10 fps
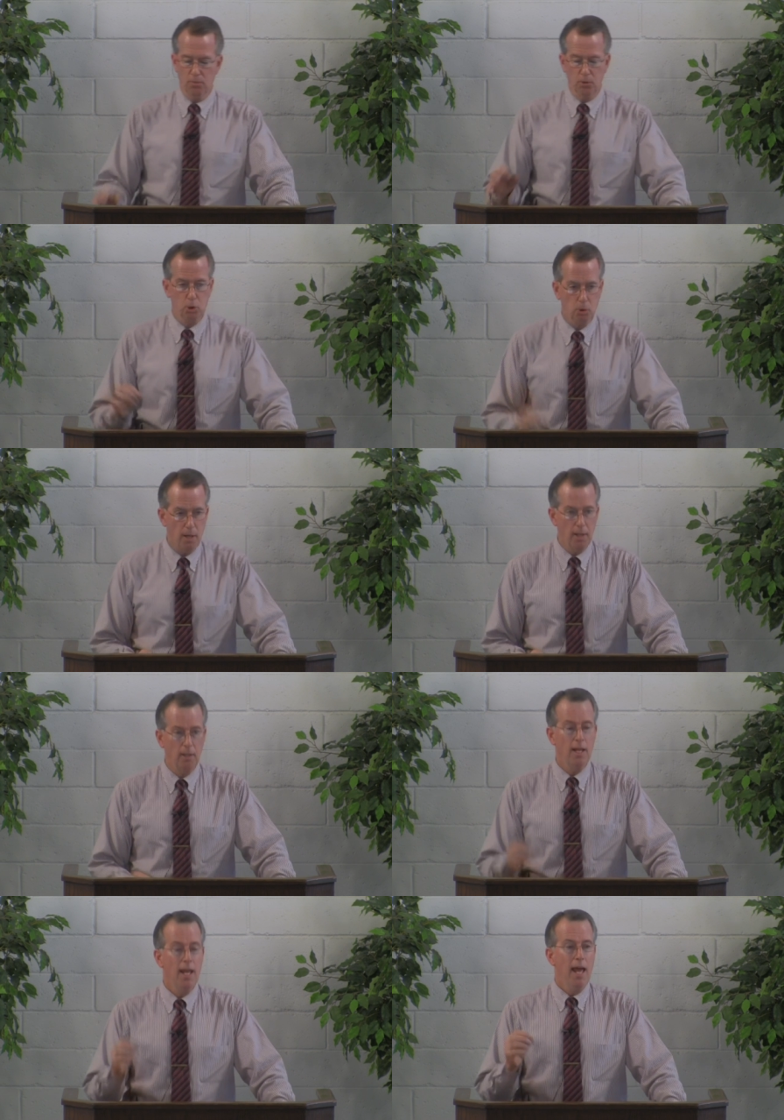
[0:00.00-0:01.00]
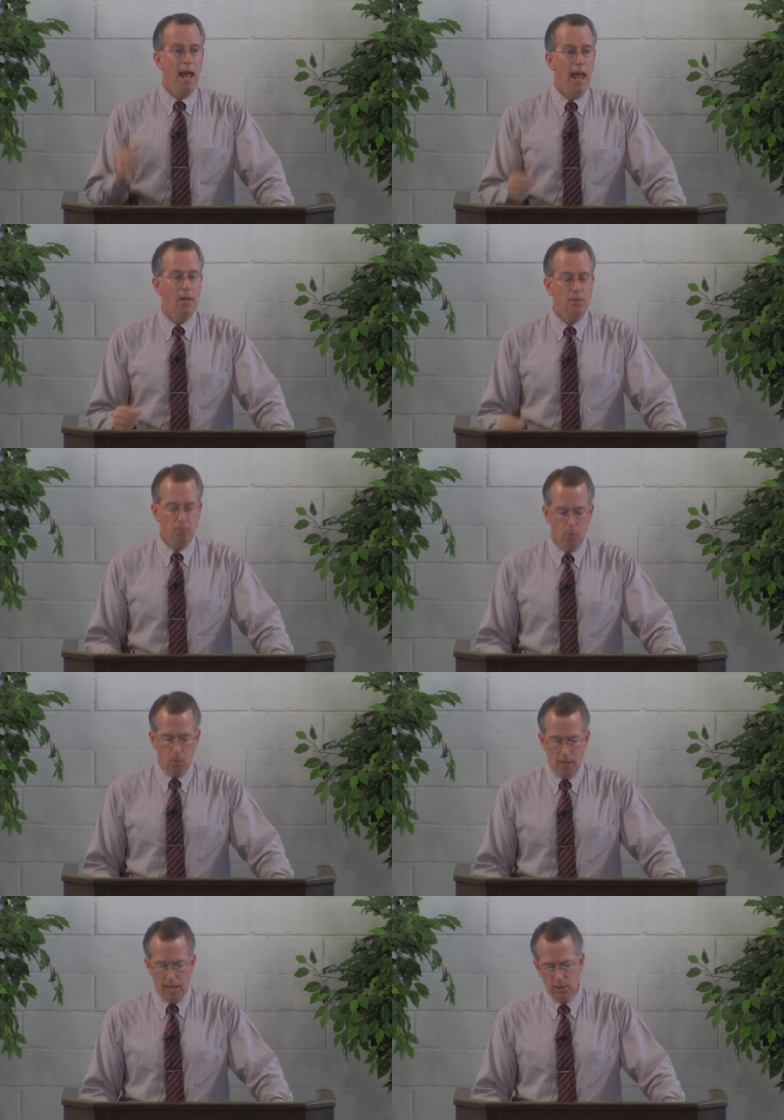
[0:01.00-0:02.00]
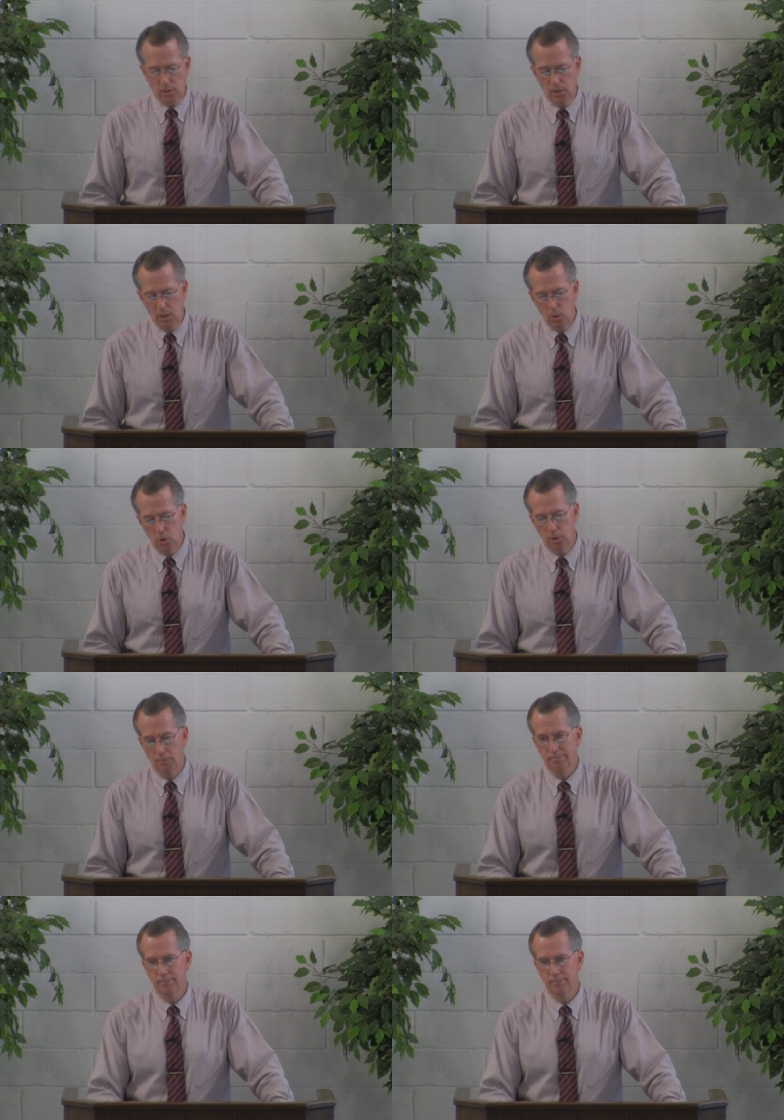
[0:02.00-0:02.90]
for trial and for execution.